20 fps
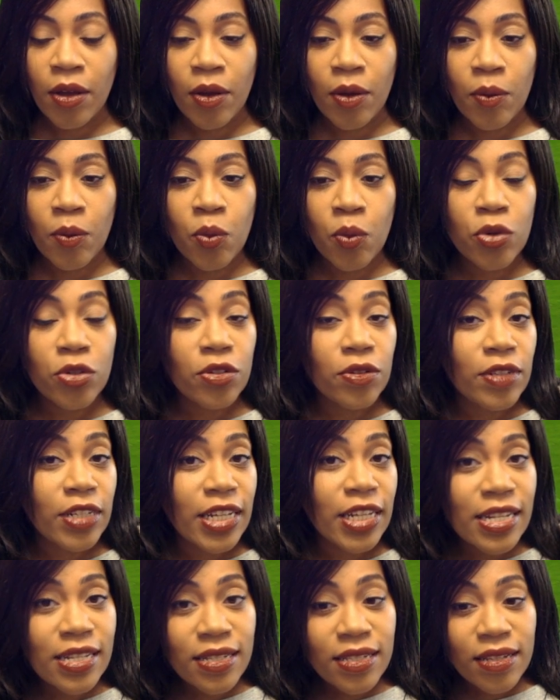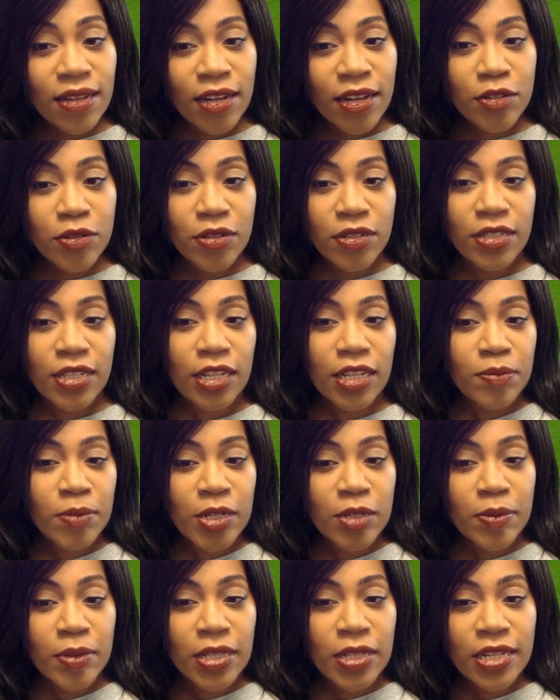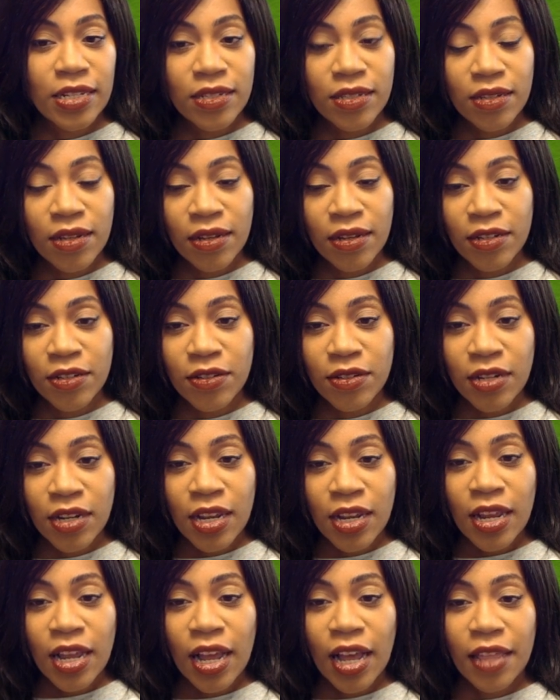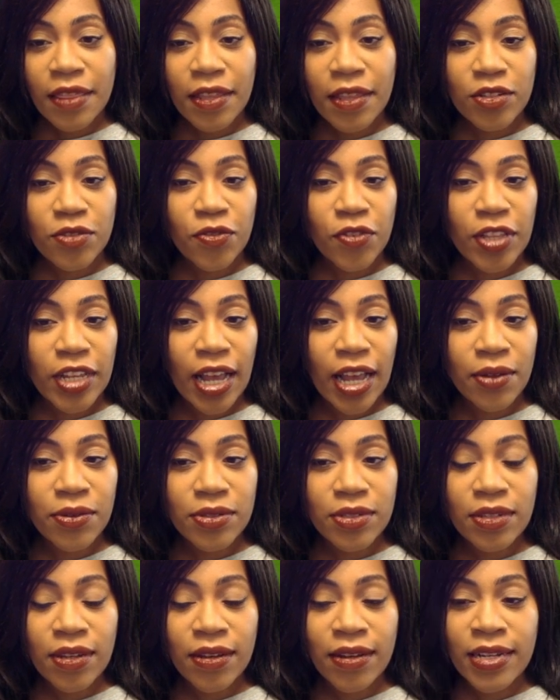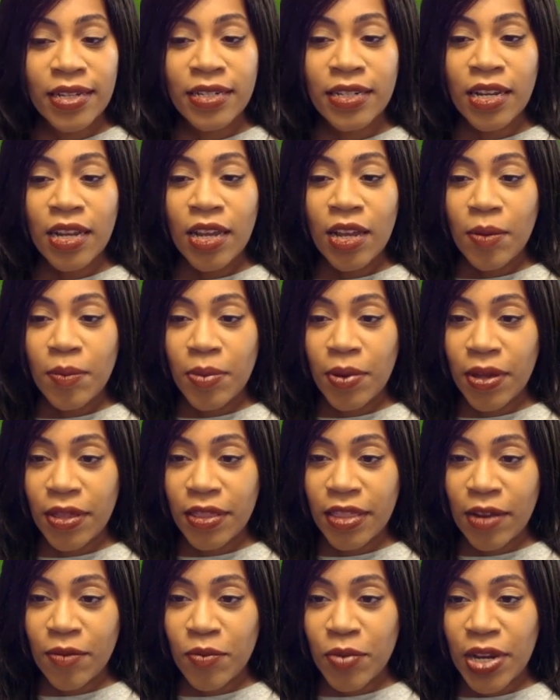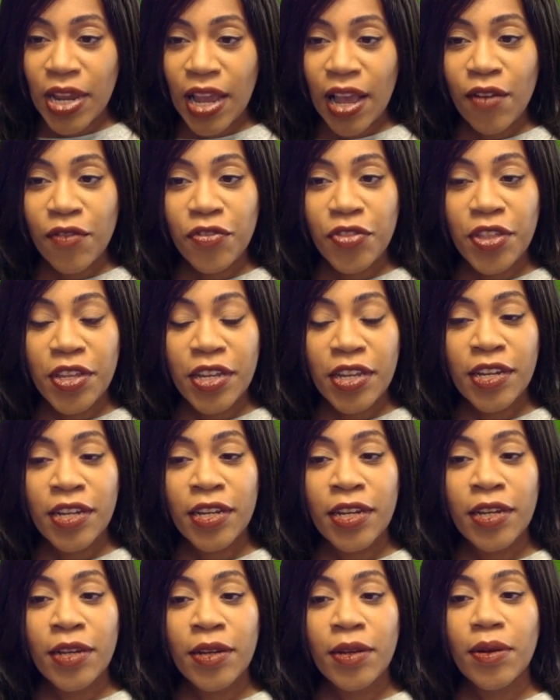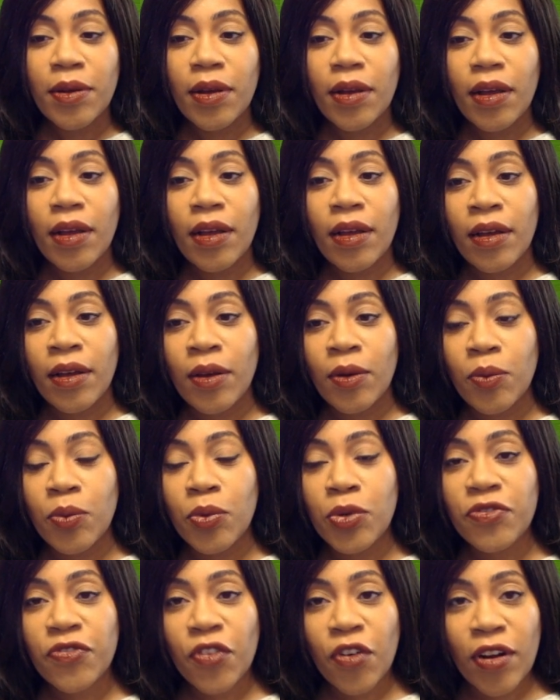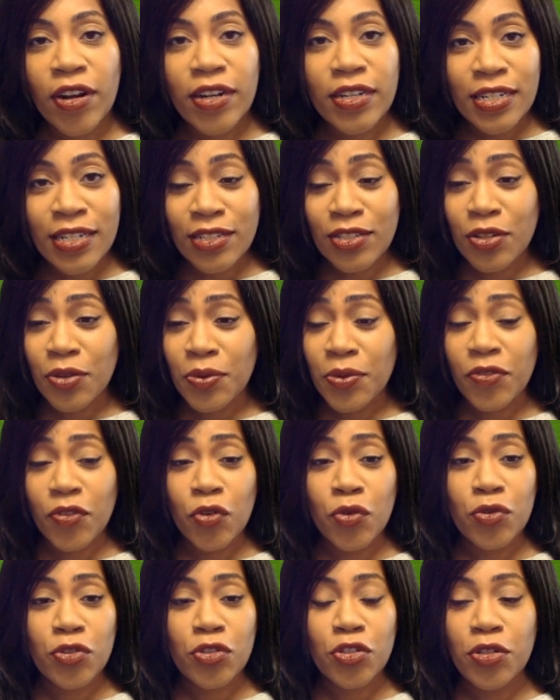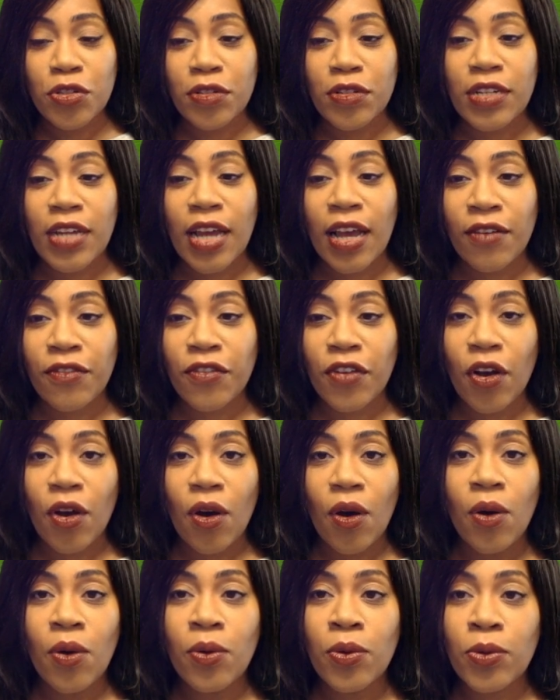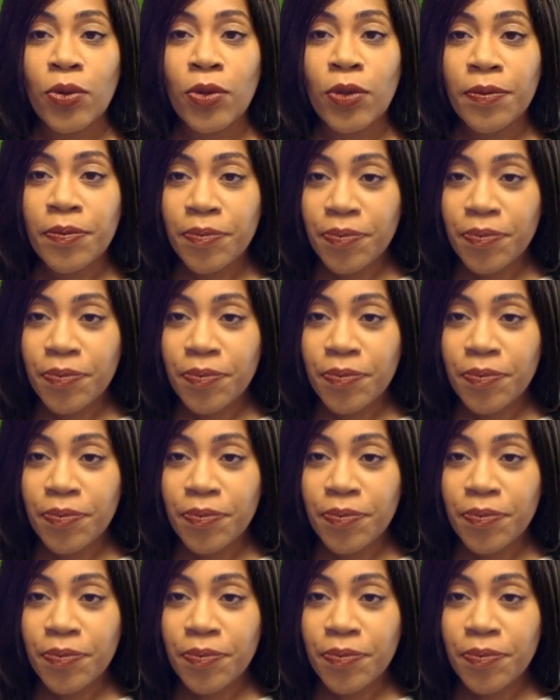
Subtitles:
wood on the inside because that's meant to be the inside, and that's for the outside. But then we have the wood variety. So of course you could have a whole